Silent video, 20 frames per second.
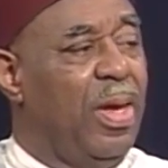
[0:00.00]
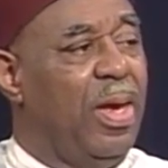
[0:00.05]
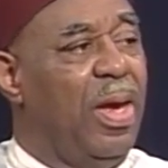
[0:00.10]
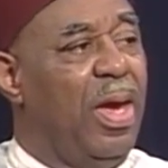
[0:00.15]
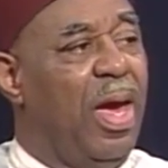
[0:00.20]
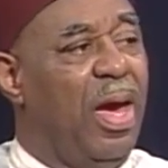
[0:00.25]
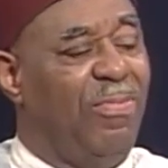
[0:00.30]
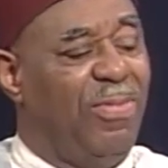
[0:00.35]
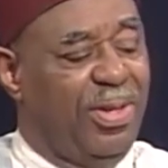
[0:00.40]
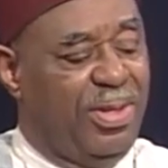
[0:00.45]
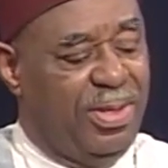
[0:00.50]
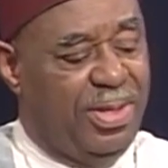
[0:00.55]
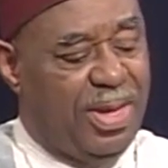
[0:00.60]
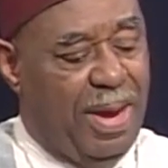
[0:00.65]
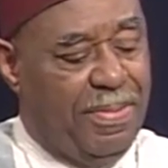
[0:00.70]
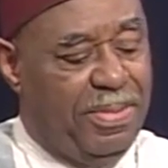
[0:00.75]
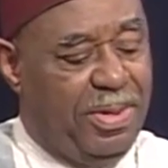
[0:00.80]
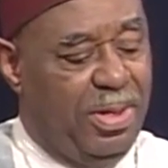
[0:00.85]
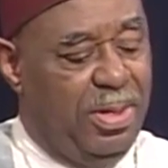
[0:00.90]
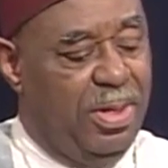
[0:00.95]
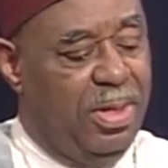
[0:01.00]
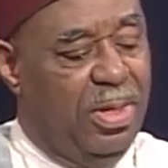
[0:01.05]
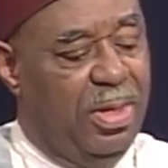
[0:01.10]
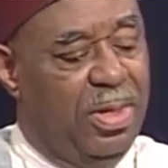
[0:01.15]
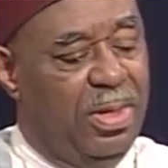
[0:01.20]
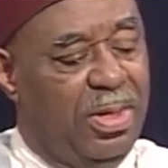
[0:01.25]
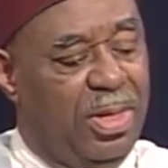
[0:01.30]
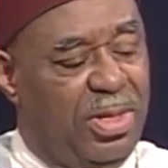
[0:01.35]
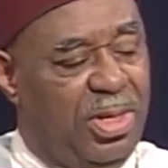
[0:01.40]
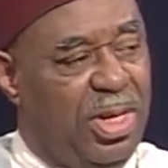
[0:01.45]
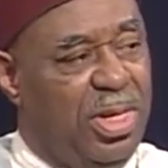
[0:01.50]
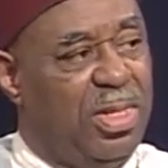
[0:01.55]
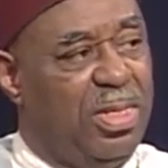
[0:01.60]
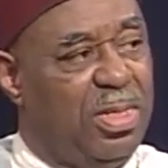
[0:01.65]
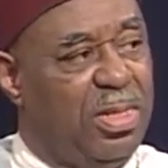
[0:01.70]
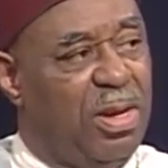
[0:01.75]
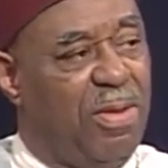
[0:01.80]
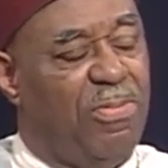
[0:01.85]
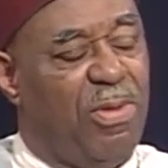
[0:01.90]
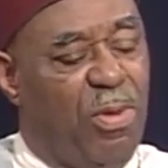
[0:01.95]
have accepted the
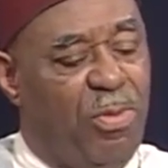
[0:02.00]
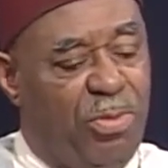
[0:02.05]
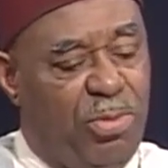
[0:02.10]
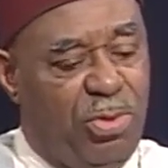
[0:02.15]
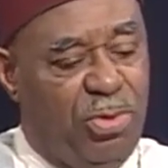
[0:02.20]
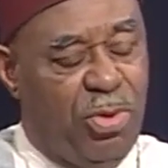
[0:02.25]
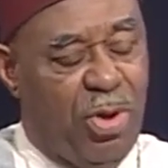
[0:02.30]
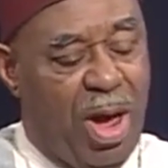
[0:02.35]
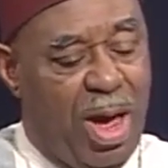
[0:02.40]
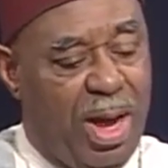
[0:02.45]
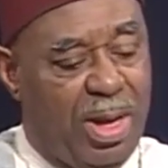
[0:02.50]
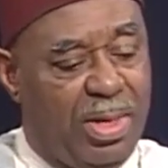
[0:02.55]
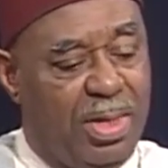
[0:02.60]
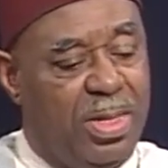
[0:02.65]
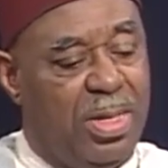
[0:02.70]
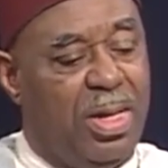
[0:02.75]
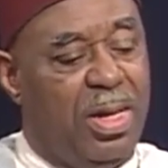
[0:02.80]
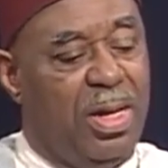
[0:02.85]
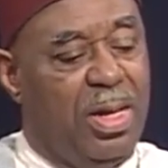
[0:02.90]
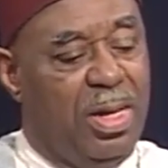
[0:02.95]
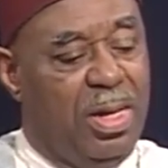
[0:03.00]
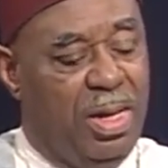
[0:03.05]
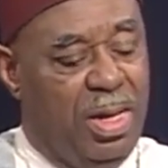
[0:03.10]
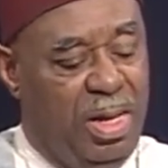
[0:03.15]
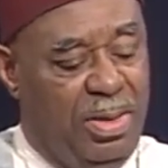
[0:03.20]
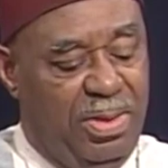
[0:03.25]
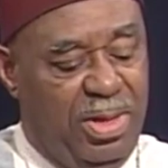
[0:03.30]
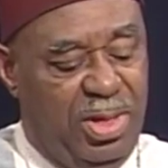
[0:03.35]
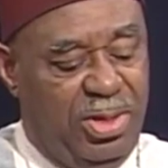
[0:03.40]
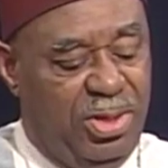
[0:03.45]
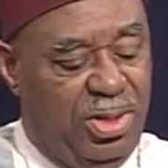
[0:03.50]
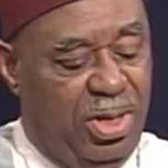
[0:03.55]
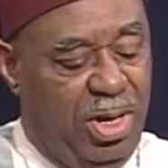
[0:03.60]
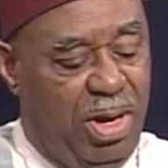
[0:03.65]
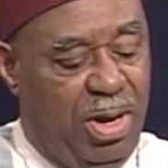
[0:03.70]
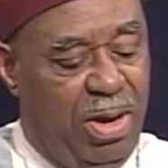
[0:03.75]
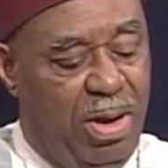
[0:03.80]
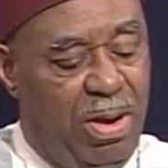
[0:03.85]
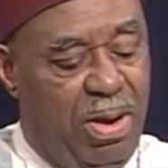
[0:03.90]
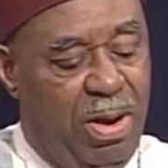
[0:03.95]
teachings of Noble Drew Ali in this
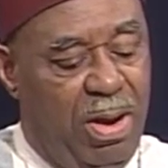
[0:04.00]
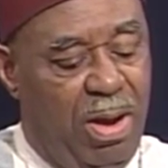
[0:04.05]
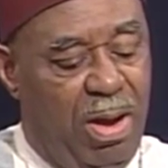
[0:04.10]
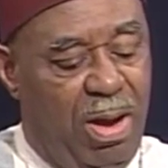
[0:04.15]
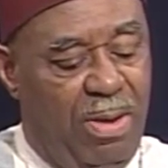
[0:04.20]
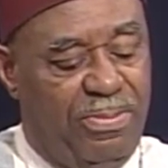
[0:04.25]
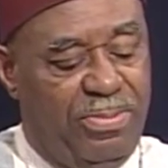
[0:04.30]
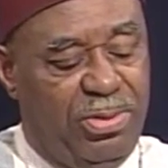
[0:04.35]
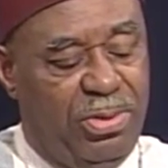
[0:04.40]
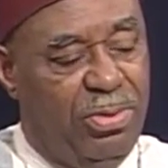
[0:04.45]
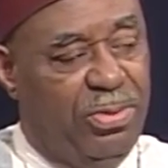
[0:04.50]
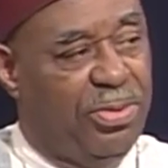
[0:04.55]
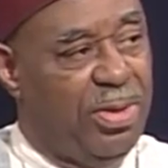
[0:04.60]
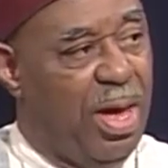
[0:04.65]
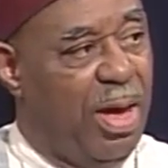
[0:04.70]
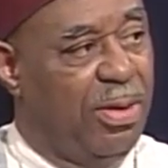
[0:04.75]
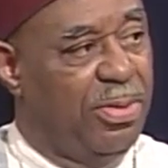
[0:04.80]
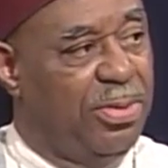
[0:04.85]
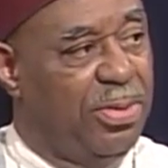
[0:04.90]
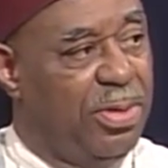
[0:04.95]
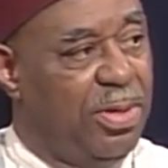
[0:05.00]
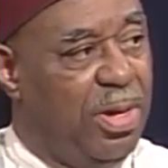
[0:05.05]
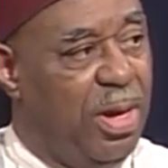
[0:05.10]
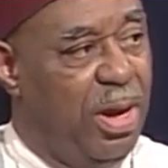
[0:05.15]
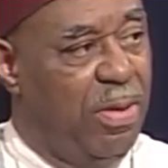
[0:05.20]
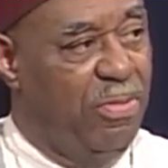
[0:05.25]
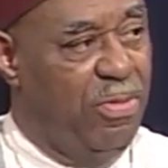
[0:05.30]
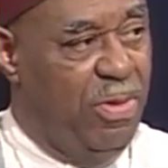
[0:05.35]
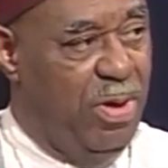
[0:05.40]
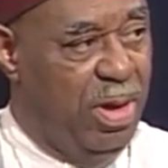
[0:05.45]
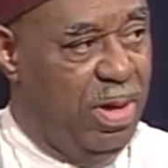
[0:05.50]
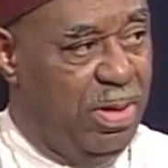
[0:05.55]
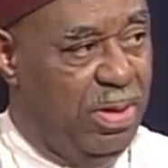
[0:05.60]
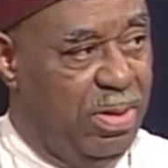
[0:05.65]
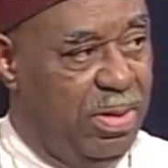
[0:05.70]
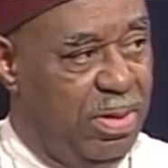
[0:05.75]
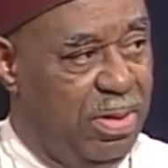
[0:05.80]
year of 2001.